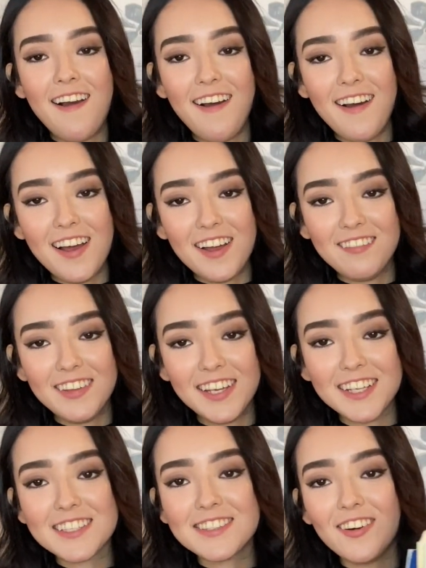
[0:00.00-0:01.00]

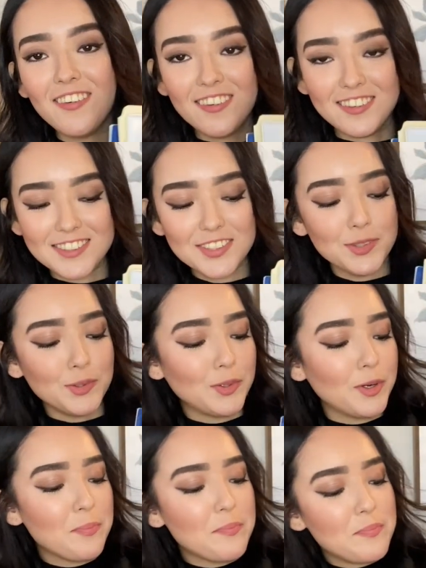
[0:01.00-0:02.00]
I'm like so old
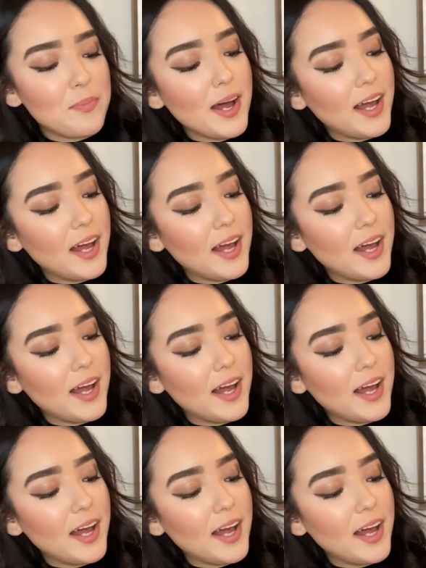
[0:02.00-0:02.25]
school,